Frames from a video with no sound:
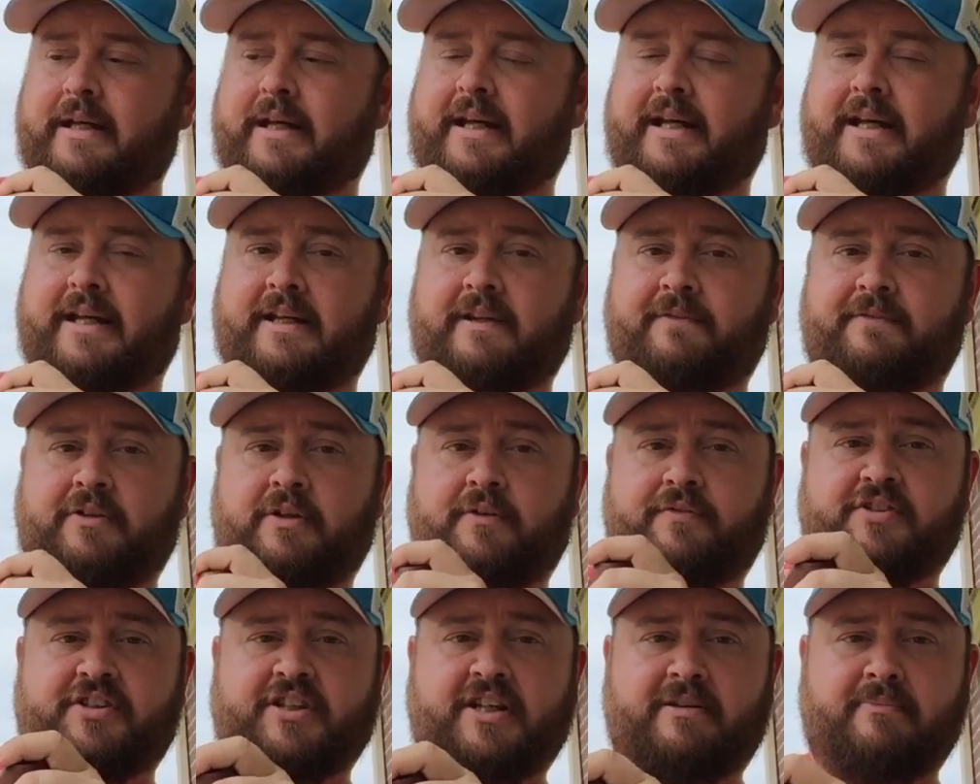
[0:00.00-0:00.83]
And if
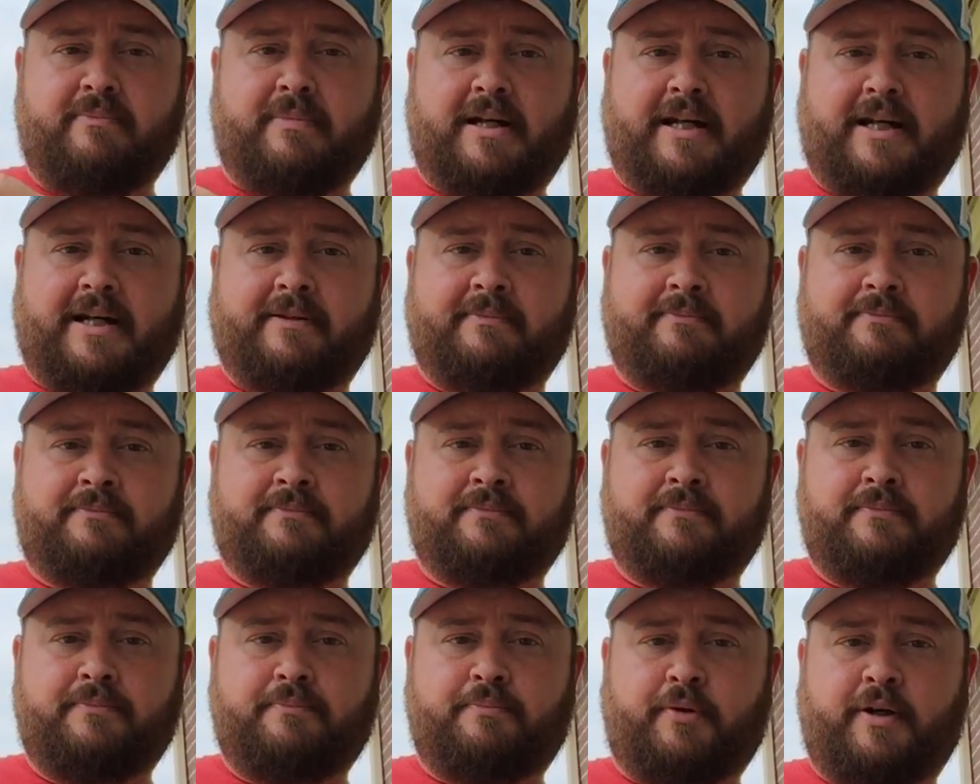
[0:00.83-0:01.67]
you've seen my
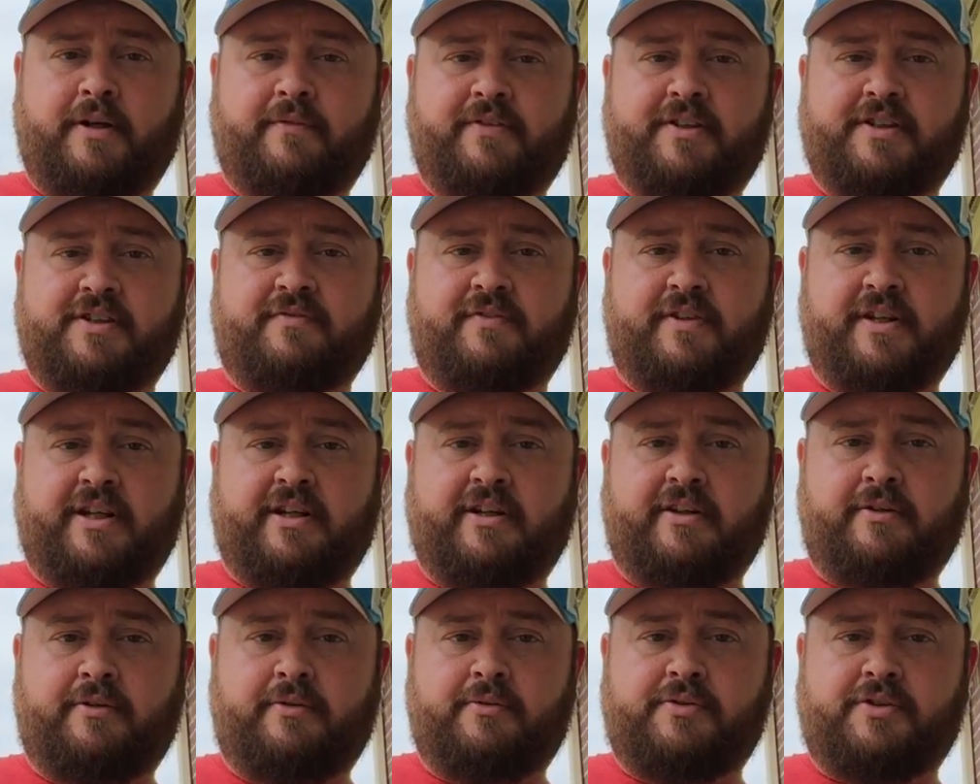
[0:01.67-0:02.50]
previous
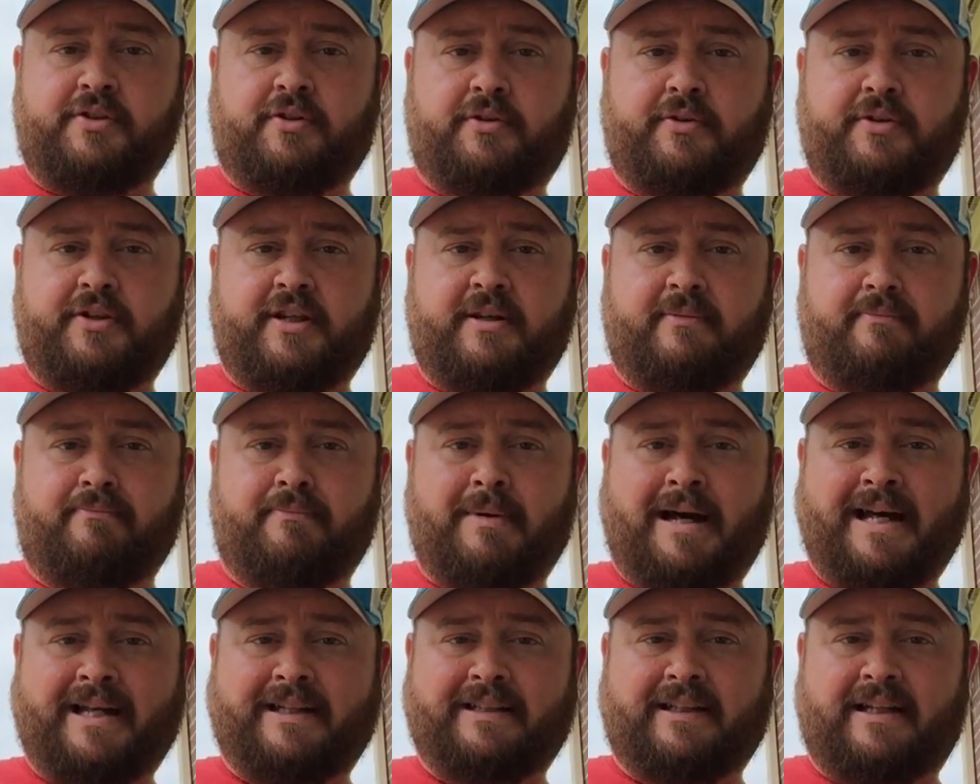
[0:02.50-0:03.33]
videos on the
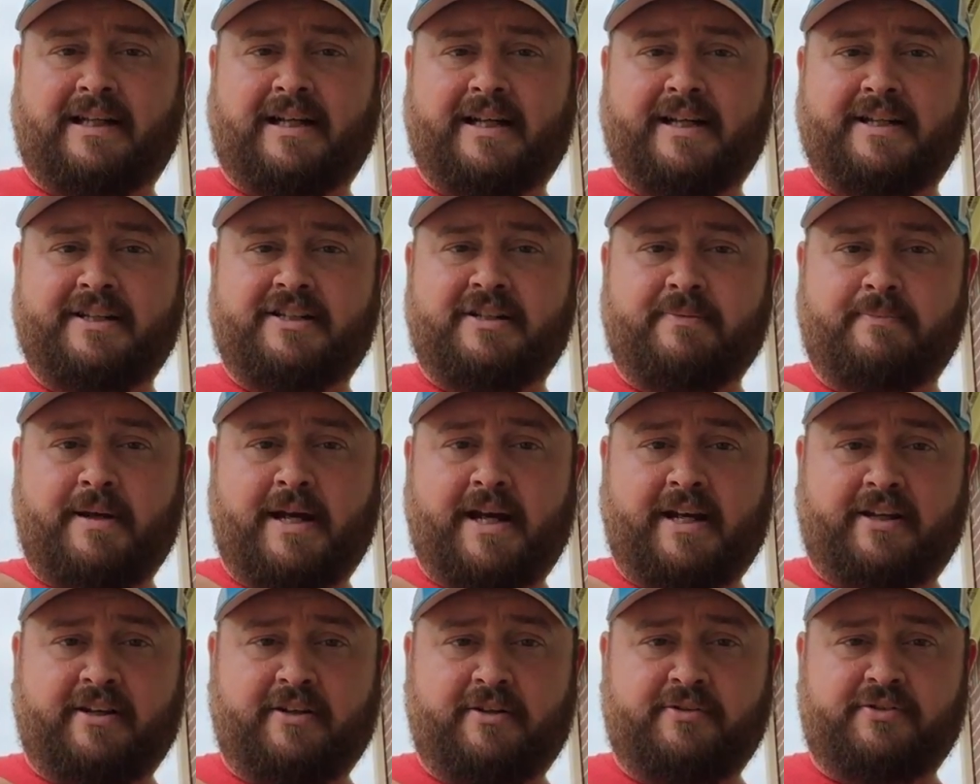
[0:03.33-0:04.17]
Myline
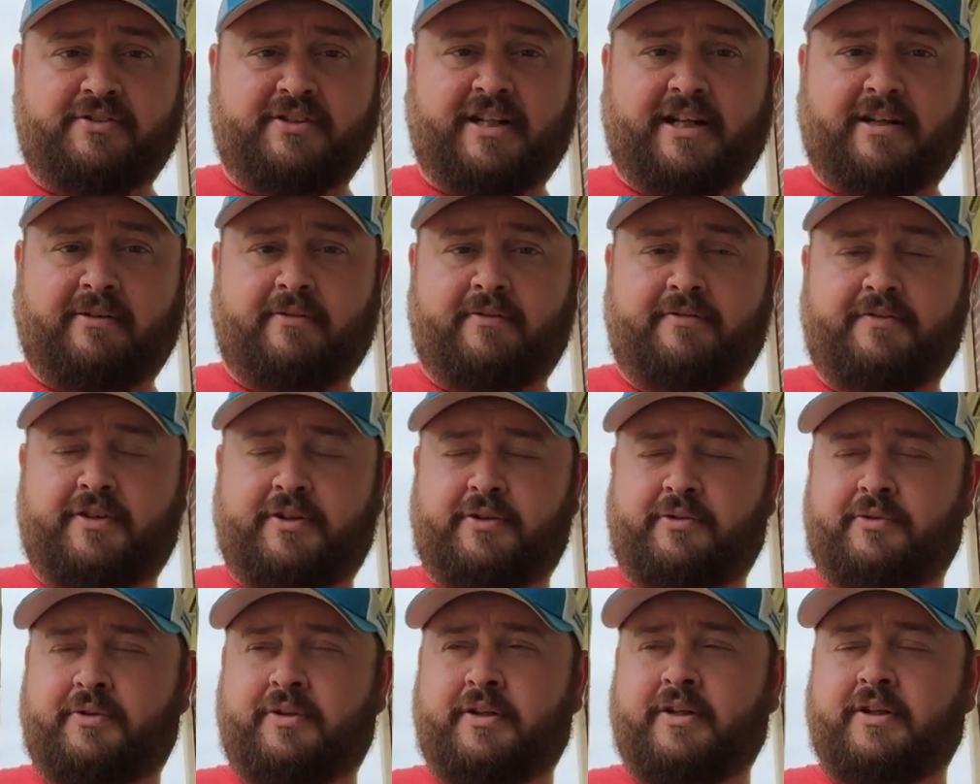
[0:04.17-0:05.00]
tobaccos that I
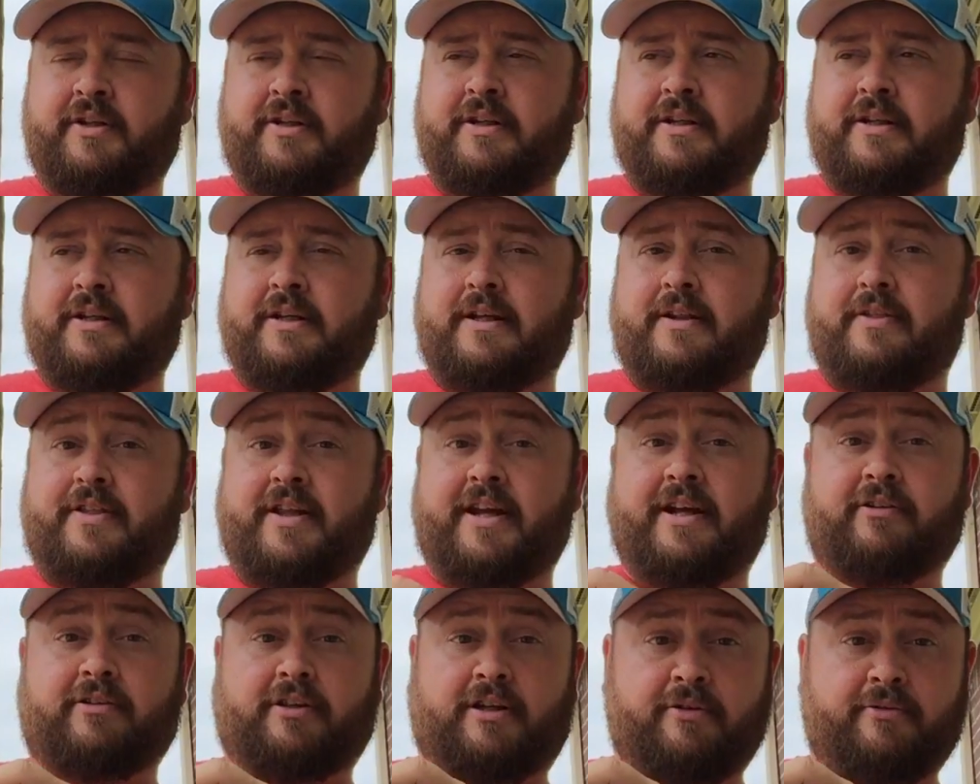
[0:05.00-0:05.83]
reviewed,
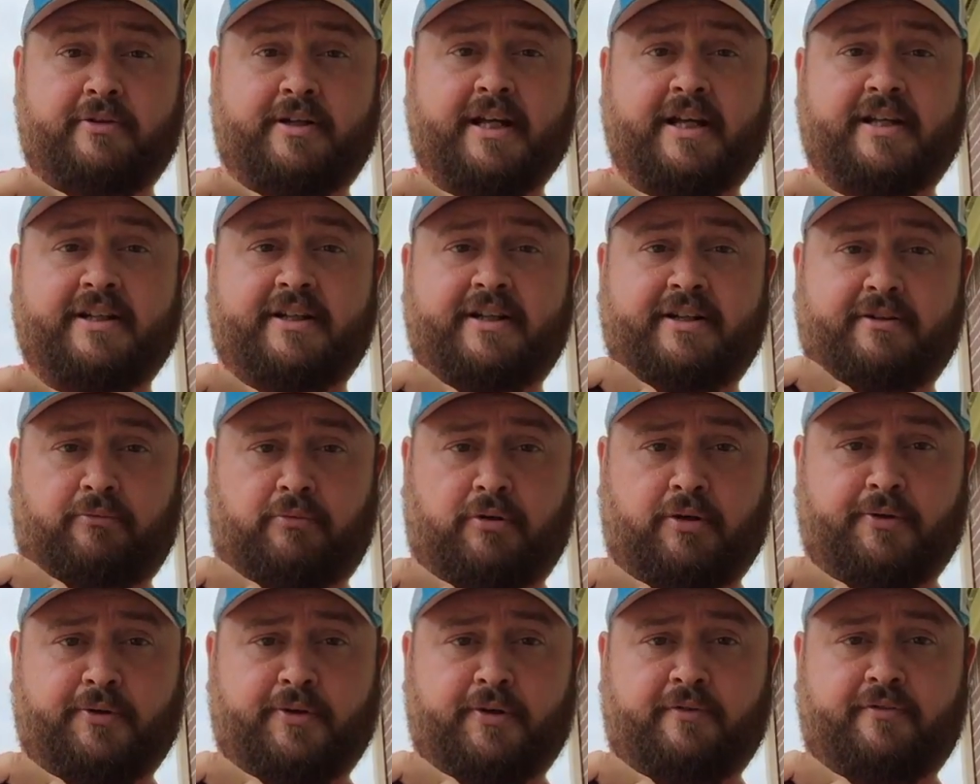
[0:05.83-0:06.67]
they're located in
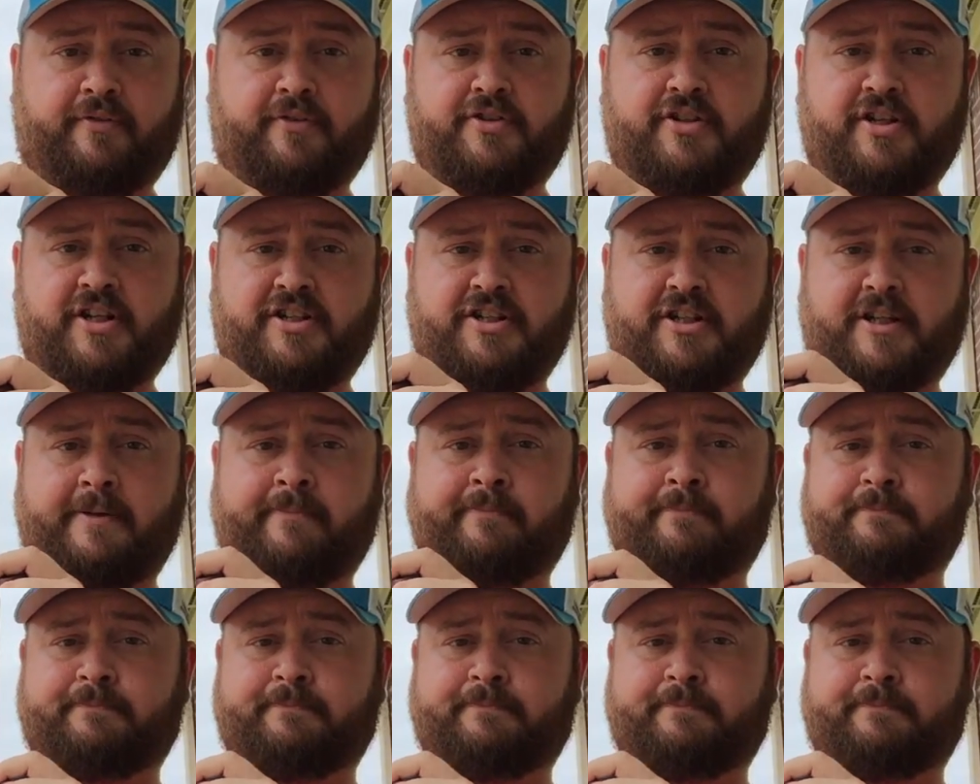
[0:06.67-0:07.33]
Roanoke, Virginia.